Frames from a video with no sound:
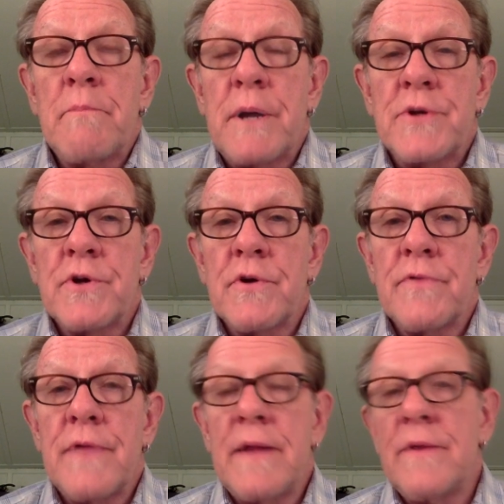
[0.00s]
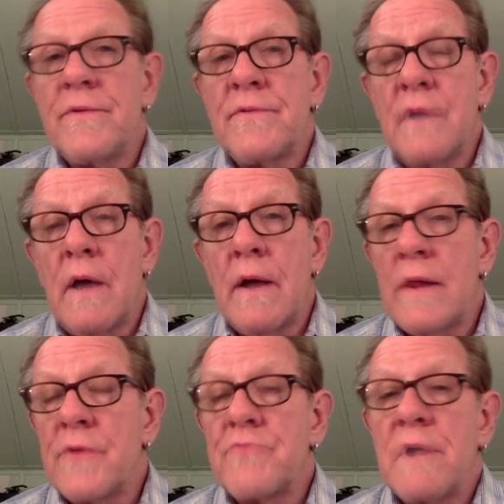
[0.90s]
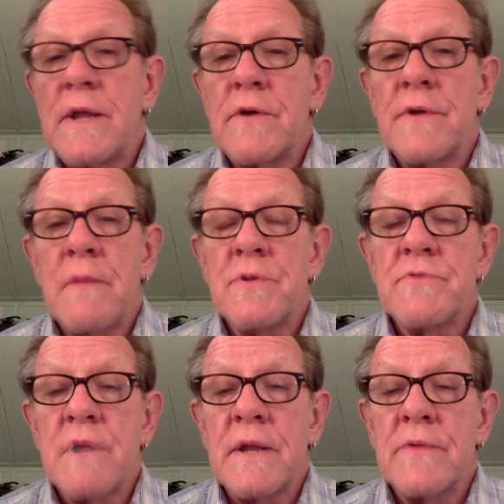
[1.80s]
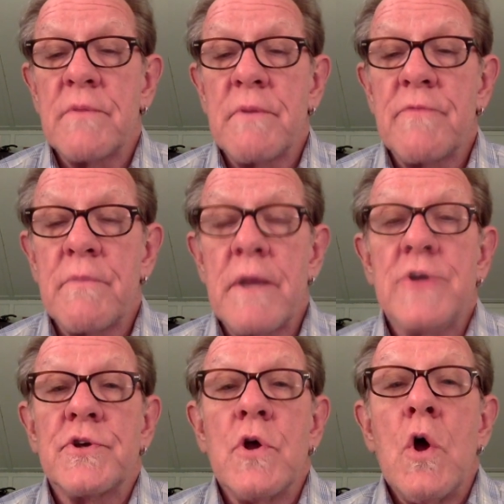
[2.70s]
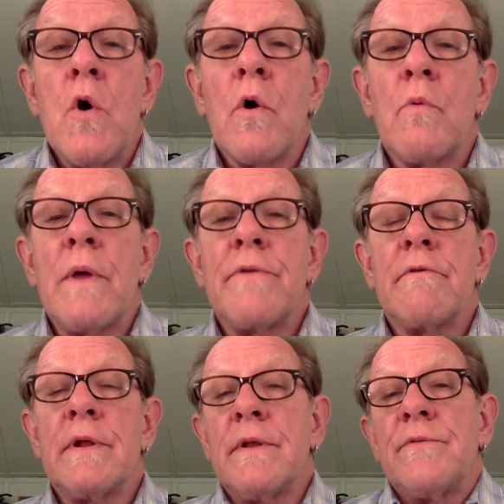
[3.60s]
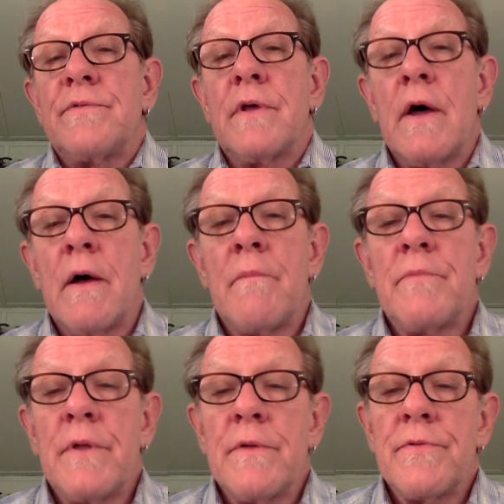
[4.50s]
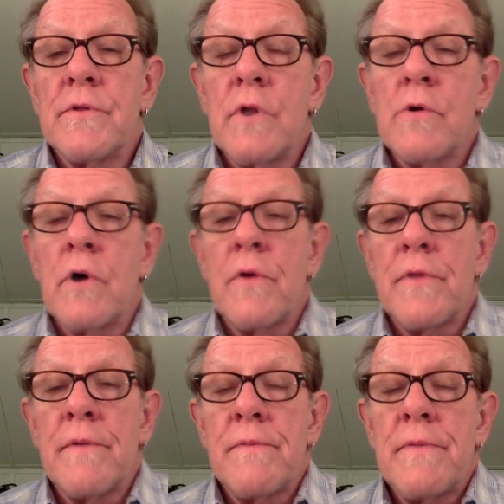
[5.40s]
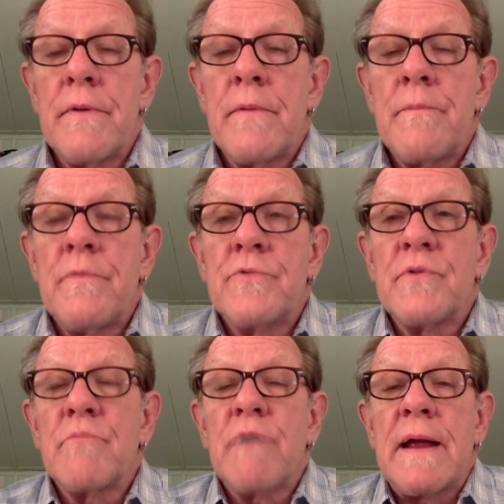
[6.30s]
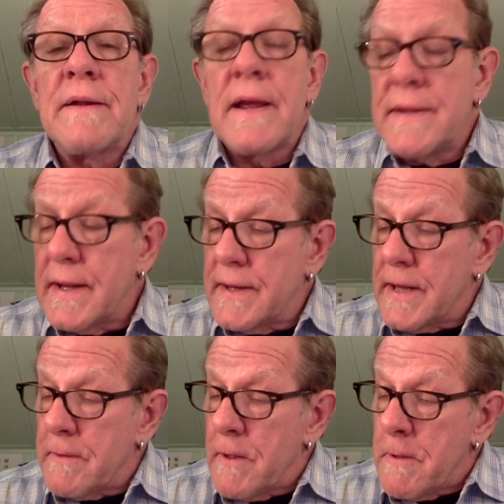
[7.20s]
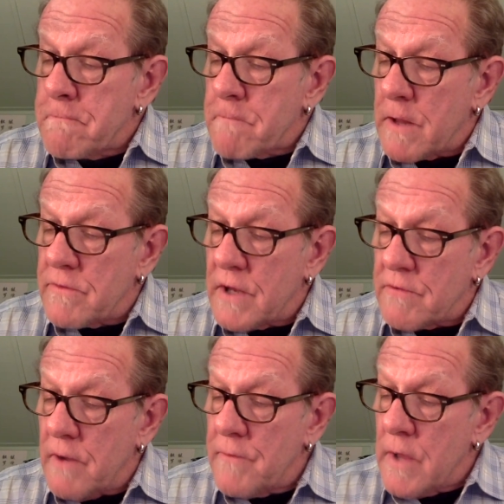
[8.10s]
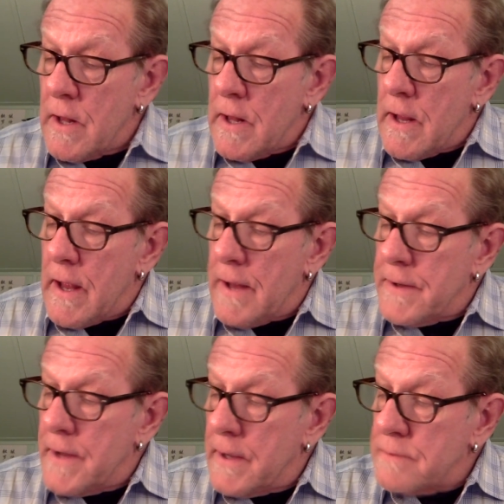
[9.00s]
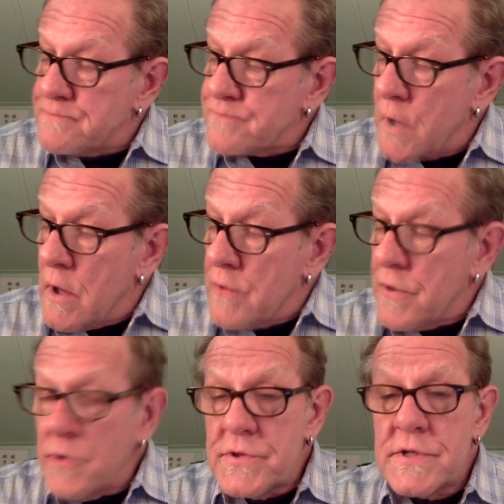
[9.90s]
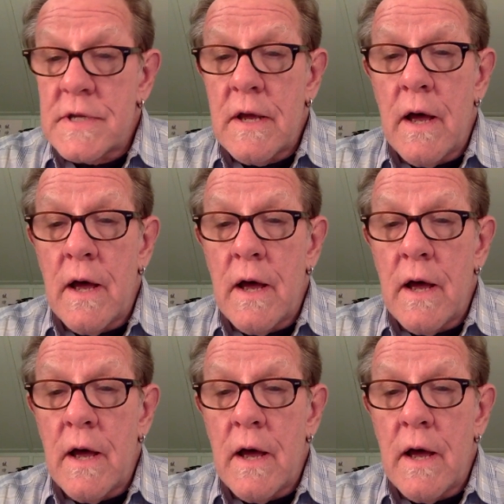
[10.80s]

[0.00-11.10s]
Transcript: a picture that is illustrating or demonstrating some information, or whether it is the logo, the sort of brand identity, etc. And those